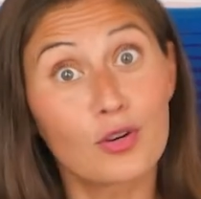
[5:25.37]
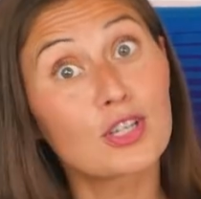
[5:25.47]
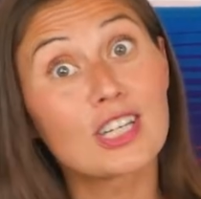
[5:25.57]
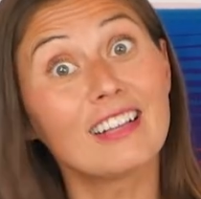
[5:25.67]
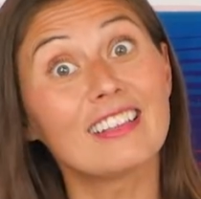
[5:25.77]

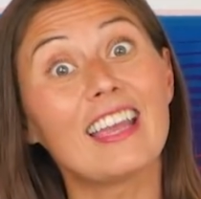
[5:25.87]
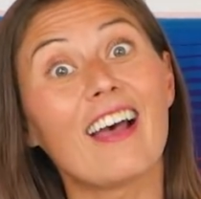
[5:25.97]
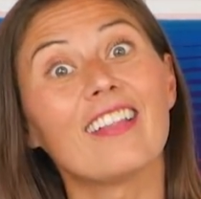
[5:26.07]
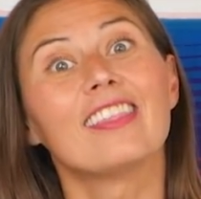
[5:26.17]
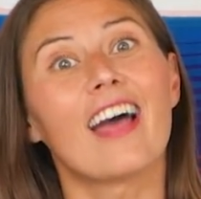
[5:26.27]
Fortunately,
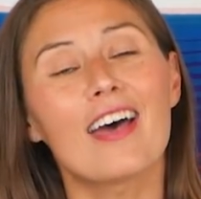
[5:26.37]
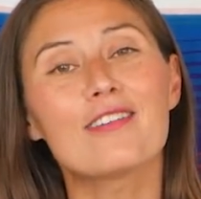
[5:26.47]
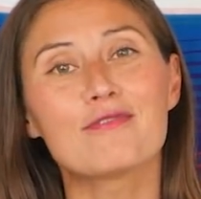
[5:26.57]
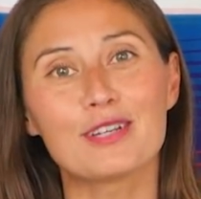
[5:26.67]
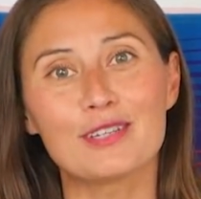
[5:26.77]
a lot
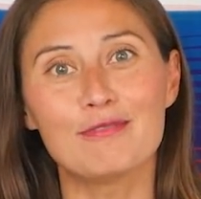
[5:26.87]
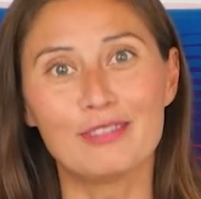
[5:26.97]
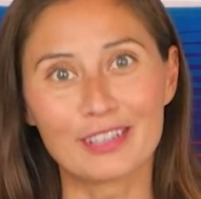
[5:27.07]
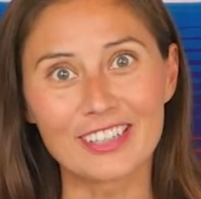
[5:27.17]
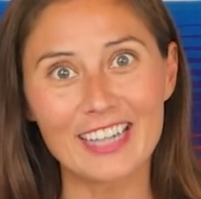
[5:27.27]
of what you
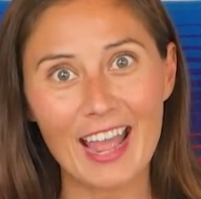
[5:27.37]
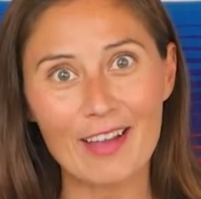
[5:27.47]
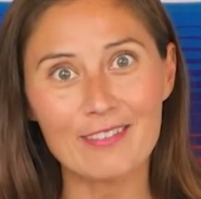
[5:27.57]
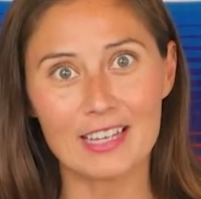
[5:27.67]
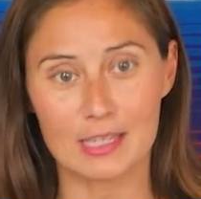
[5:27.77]
learn
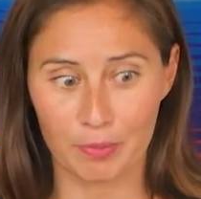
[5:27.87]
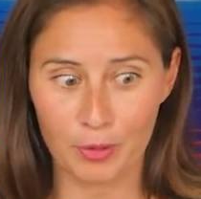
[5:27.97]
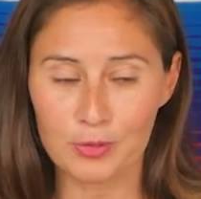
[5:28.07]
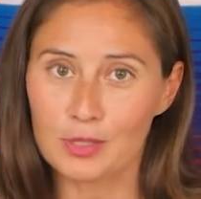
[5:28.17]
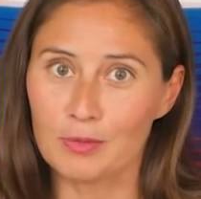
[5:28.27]
now, as
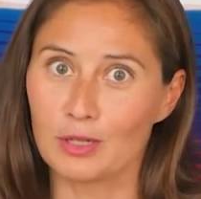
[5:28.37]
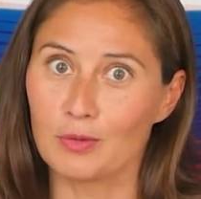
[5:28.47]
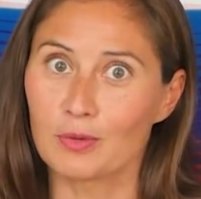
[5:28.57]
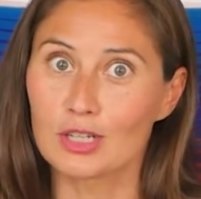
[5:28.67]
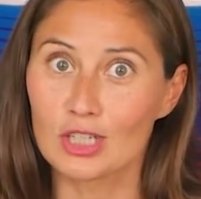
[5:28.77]
opposed to when
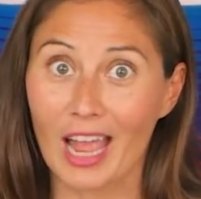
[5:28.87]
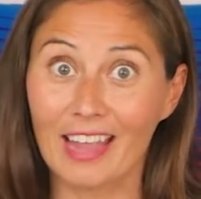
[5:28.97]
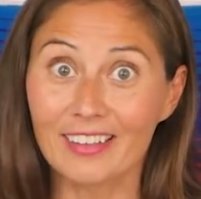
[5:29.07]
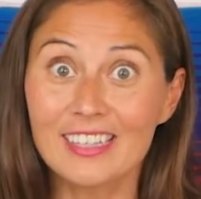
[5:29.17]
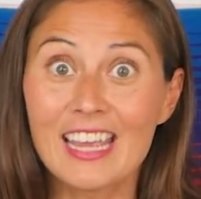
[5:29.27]
you were a
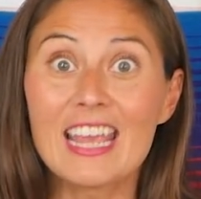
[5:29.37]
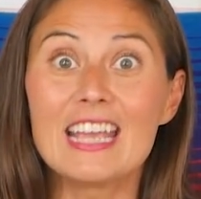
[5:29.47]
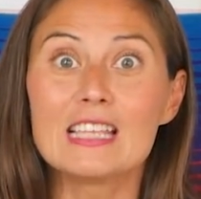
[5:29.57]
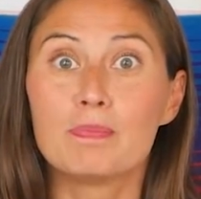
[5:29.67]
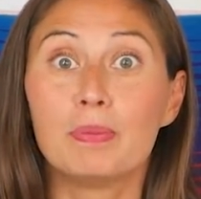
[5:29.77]
child,
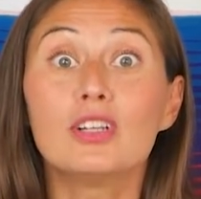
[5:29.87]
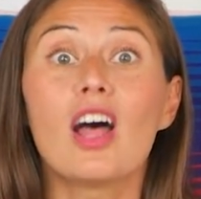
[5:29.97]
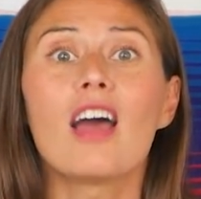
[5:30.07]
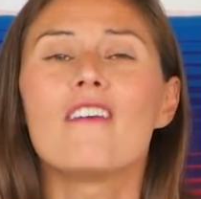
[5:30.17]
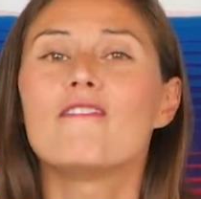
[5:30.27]
is built
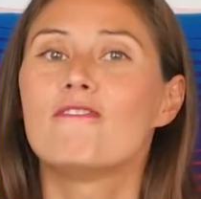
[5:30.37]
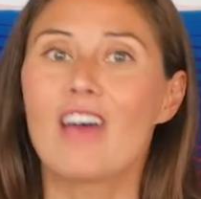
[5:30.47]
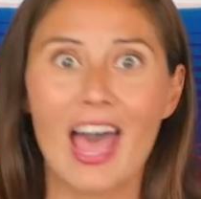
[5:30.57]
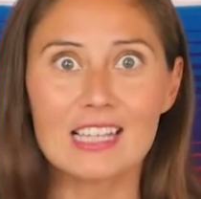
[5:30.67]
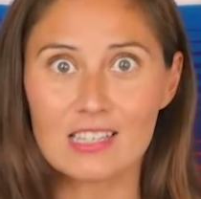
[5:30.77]
on a
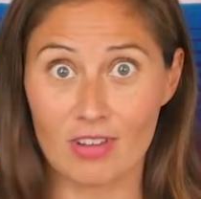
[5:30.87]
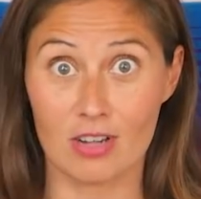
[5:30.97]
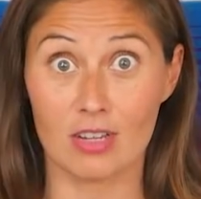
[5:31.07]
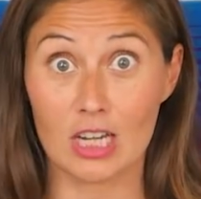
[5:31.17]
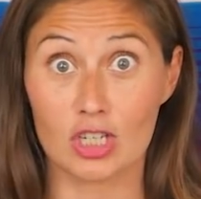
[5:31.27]
vast
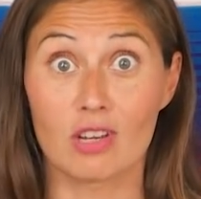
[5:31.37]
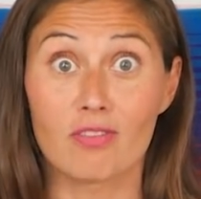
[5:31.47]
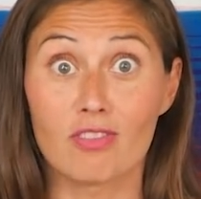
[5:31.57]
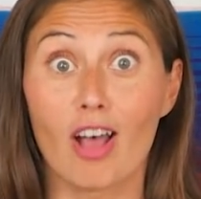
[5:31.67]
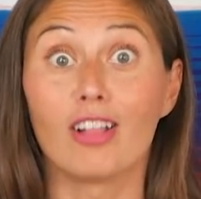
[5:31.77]
foundation
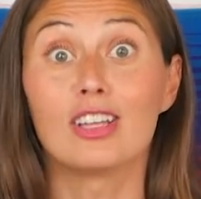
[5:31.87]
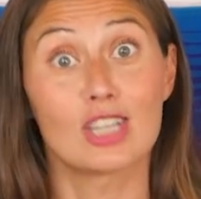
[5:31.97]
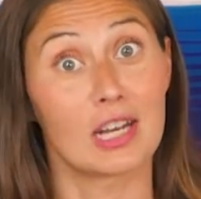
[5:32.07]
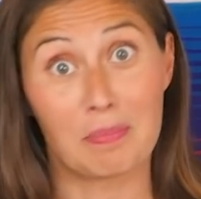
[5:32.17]
of knowledge and